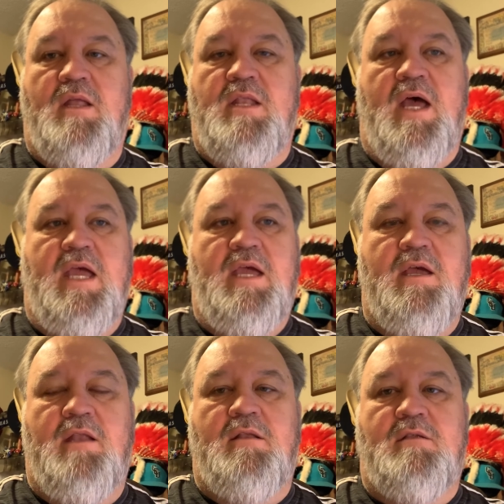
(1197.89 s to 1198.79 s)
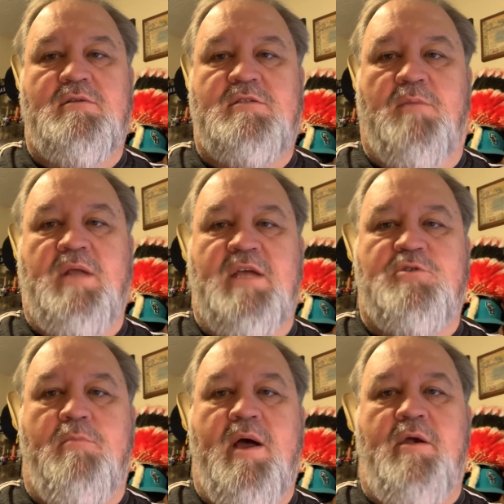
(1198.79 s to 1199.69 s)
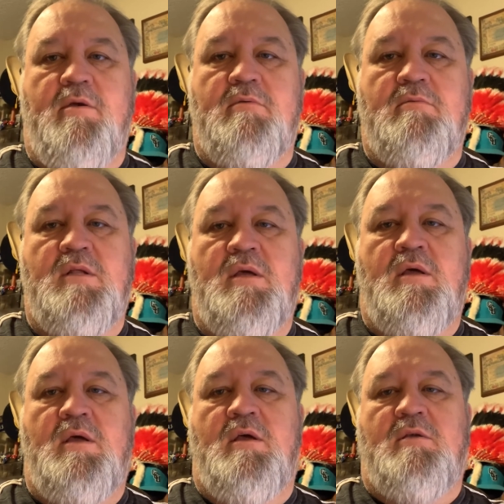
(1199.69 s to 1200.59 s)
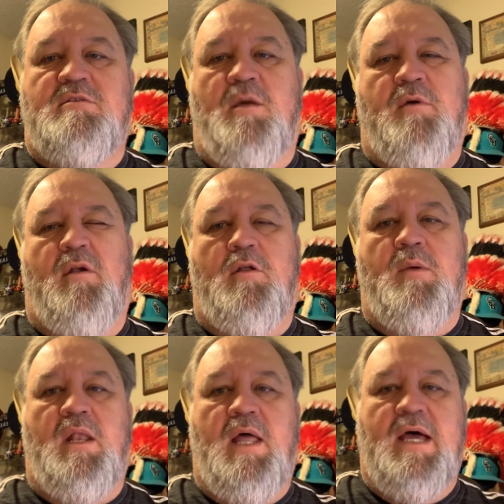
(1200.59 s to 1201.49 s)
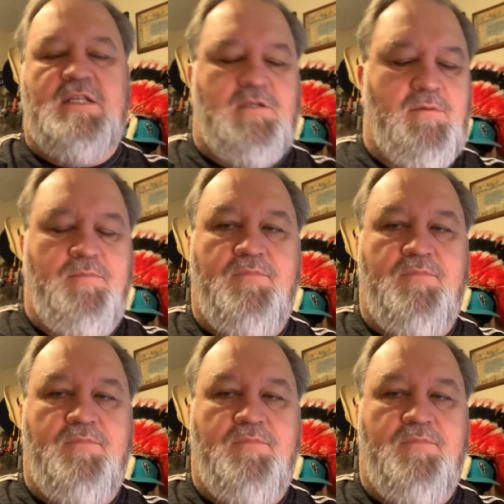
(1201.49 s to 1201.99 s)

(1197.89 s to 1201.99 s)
a day, and some days are better and some are a little bit less.